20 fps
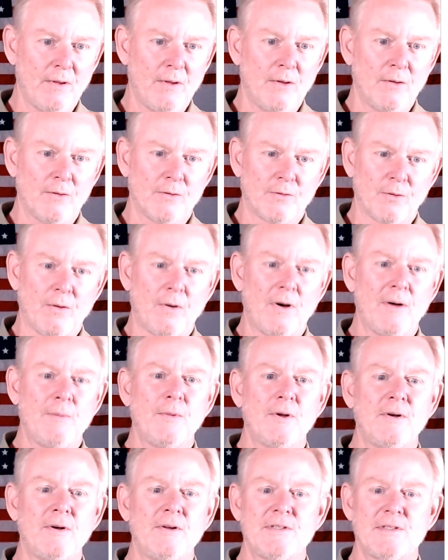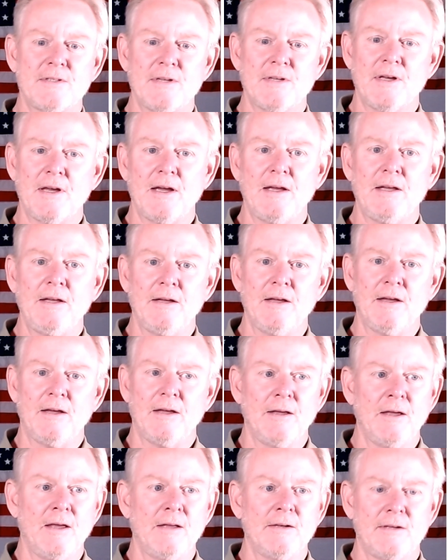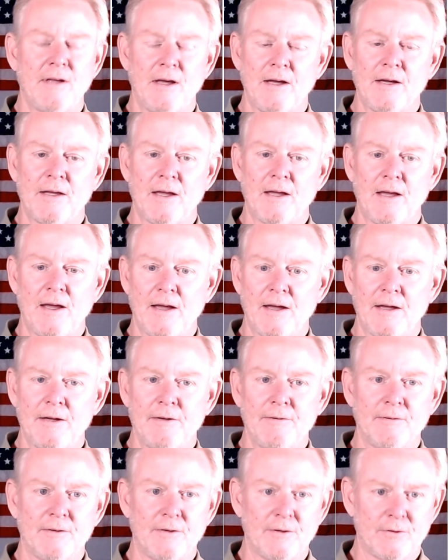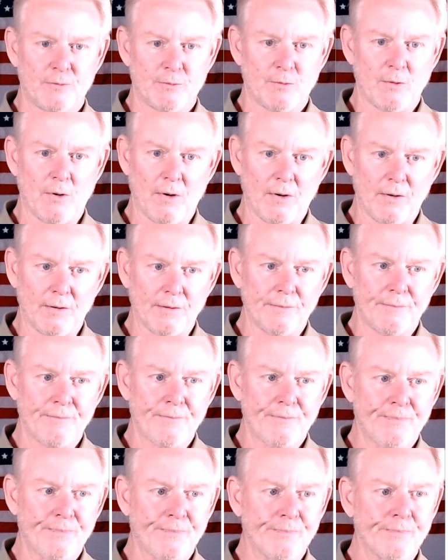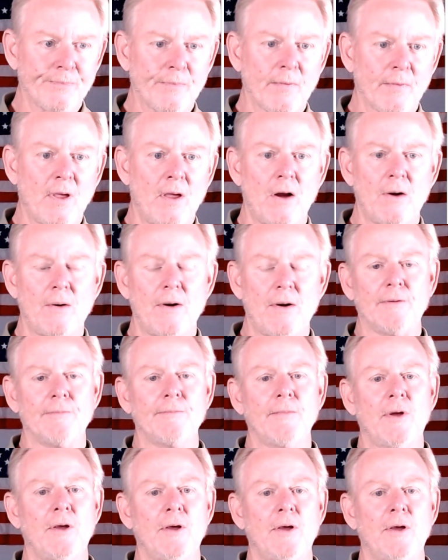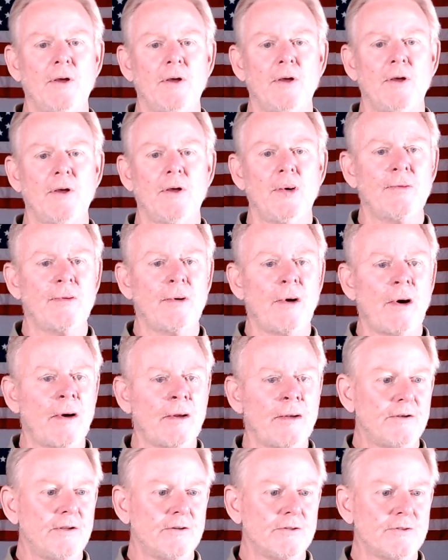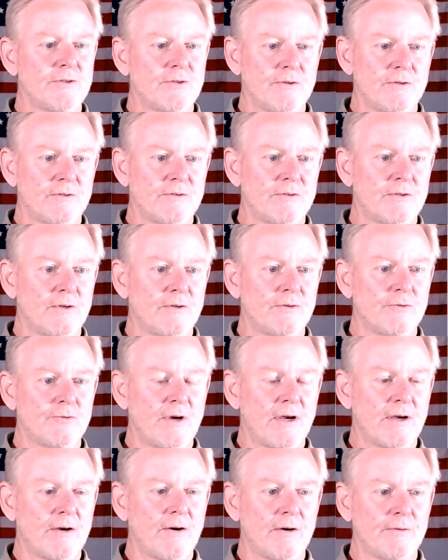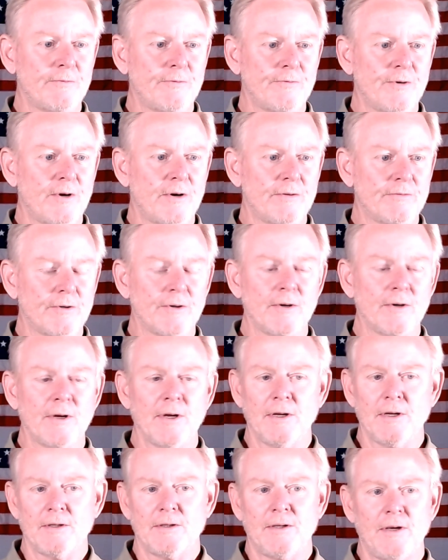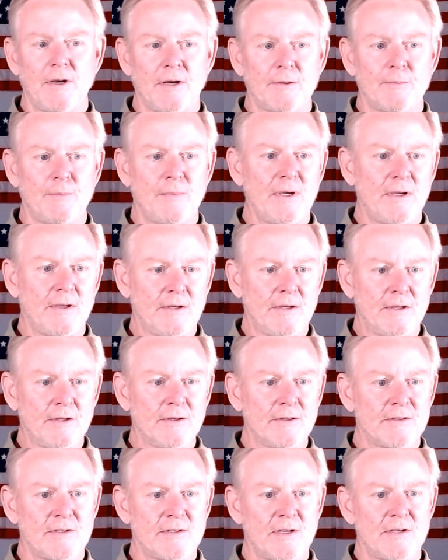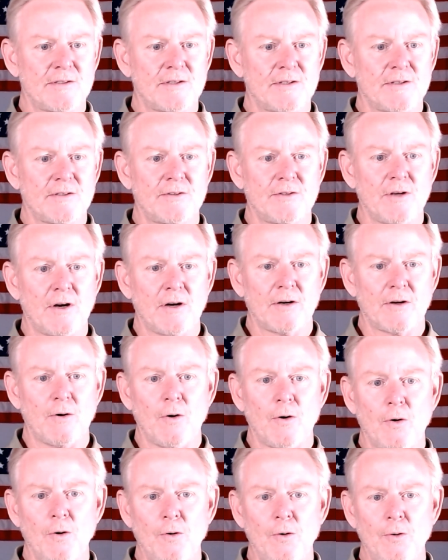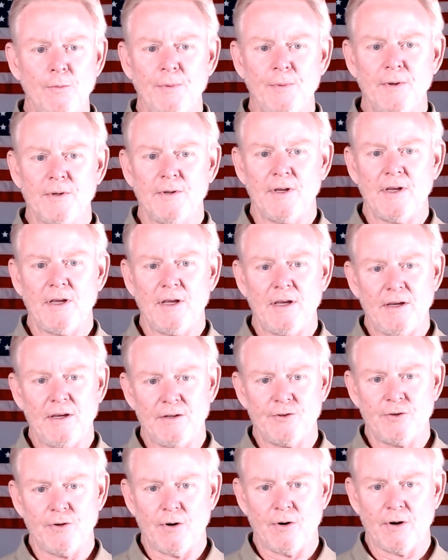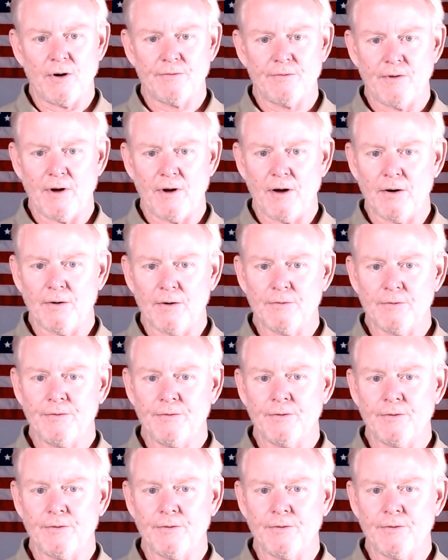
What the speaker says: So I'm going to say Tech A is wrong. All right, moving on here so this doesn't drag on forever. Tech B says a stuck open EGR valve.